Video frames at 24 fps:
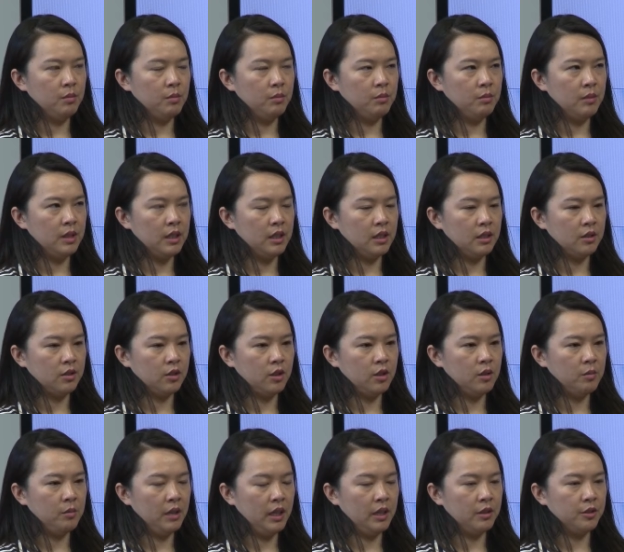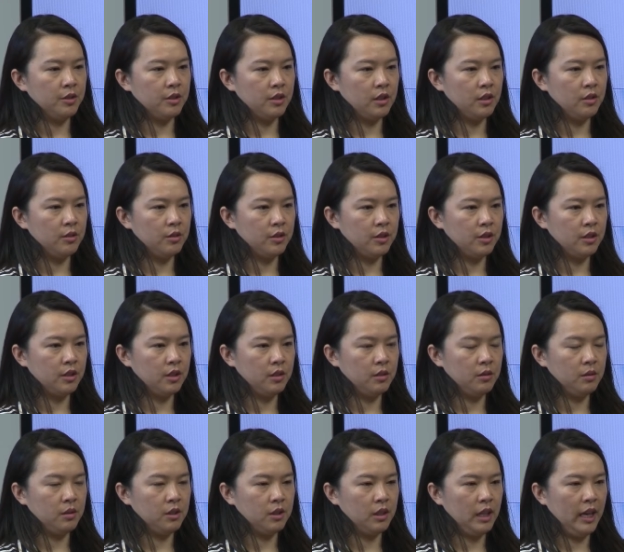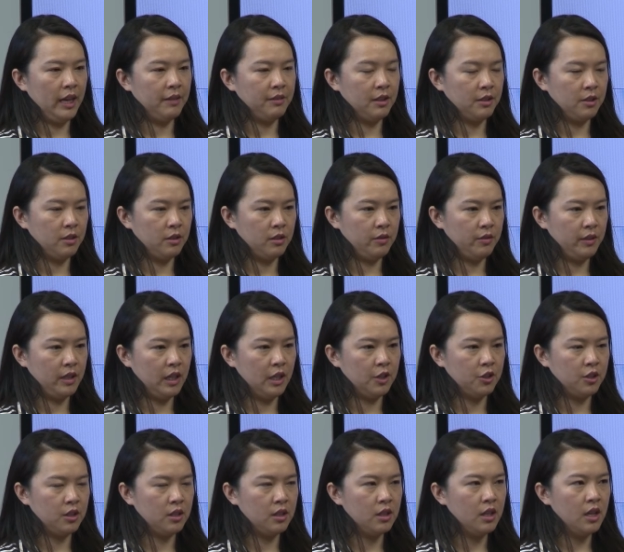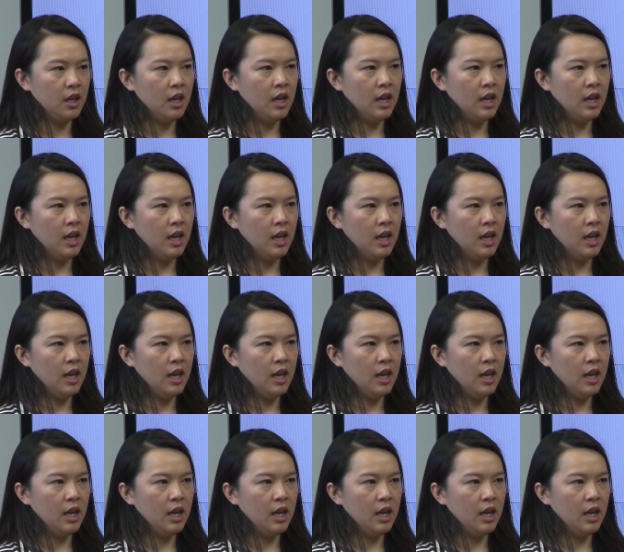meeting certain milestones to, to have that certification.